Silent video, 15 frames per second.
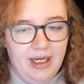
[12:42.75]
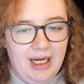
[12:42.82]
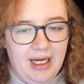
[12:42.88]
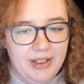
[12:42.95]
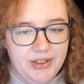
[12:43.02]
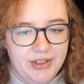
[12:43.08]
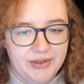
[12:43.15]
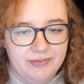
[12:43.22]

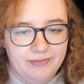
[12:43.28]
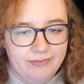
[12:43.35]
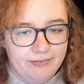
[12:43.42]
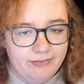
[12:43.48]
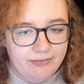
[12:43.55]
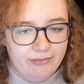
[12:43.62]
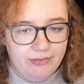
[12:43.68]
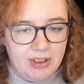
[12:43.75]
and just
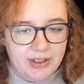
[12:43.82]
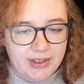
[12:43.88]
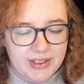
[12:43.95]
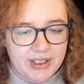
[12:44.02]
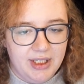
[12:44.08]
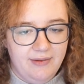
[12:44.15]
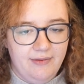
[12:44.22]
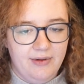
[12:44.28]
run the
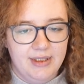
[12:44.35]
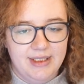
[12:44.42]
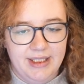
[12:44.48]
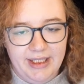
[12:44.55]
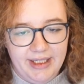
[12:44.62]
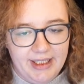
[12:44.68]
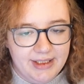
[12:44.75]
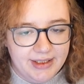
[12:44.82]
server
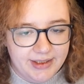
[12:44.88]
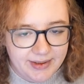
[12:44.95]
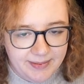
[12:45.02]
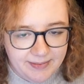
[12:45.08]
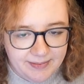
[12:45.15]
until it ends.